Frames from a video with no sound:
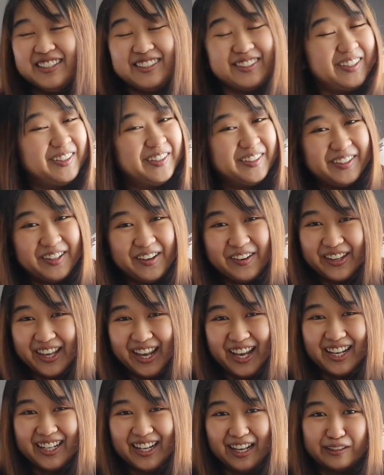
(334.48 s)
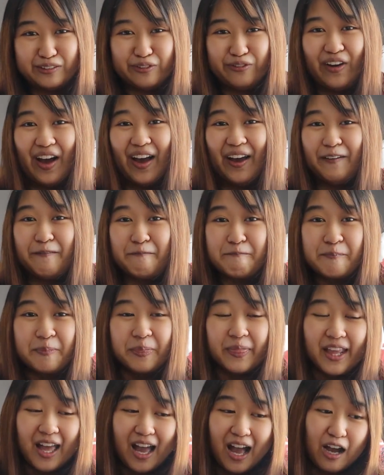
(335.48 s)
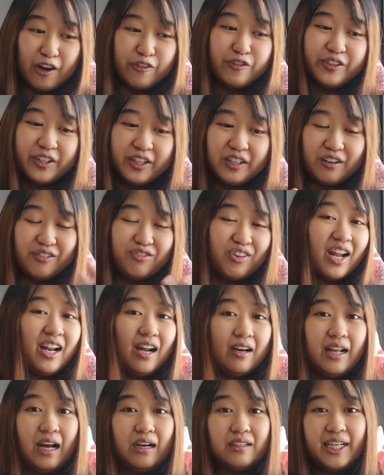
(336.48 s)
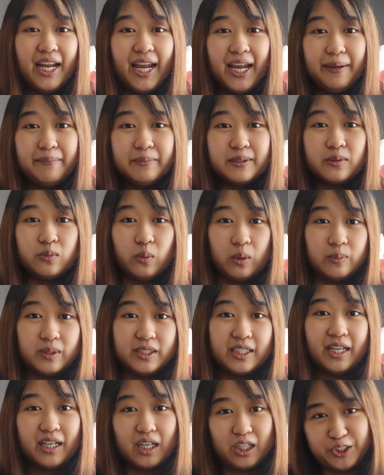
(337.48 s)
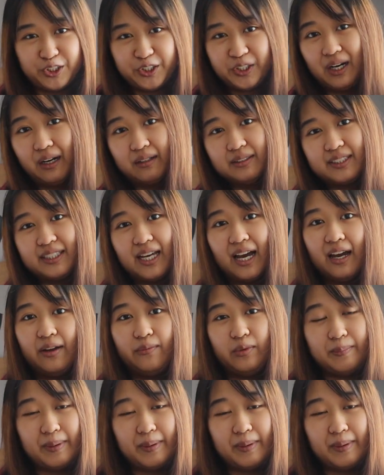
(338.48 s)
So okay, that's fine. After they read out our names, we were then ushered outside.